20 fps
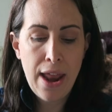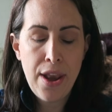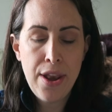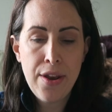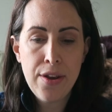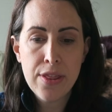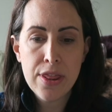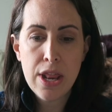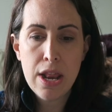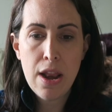
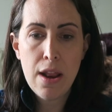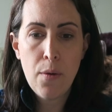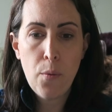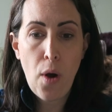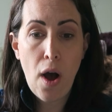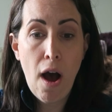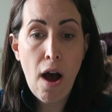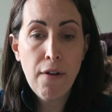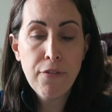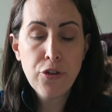and
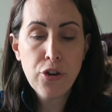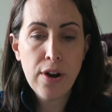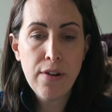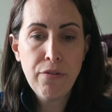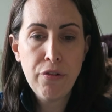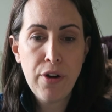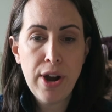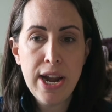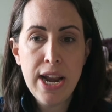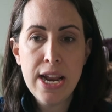after
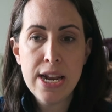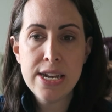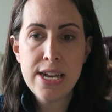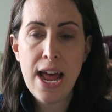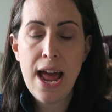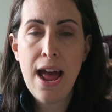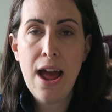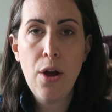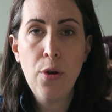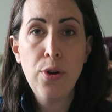I've written it
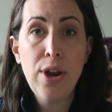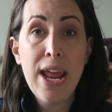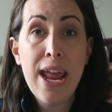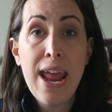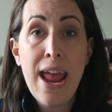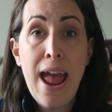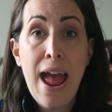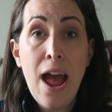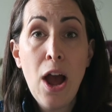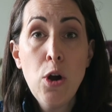down,
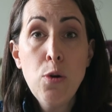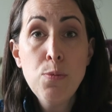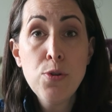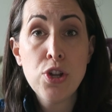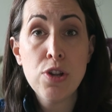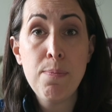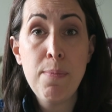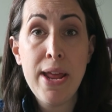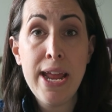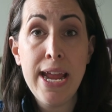it
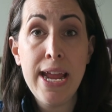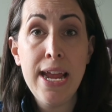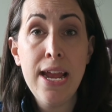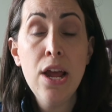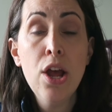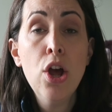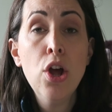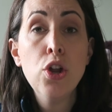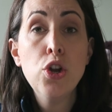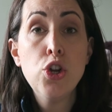helps
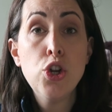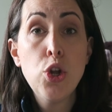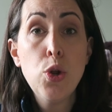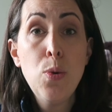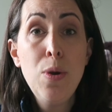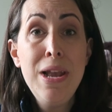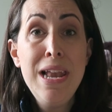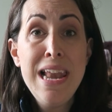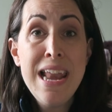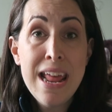me to
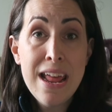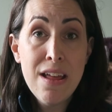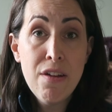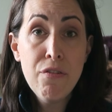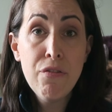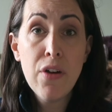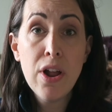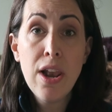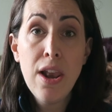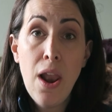
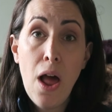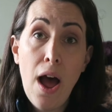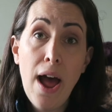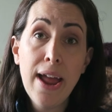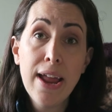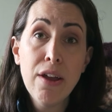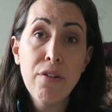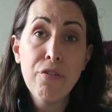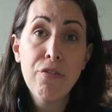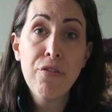live
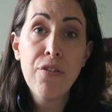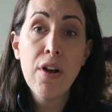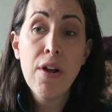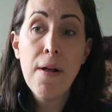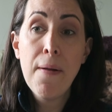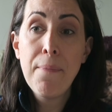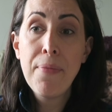life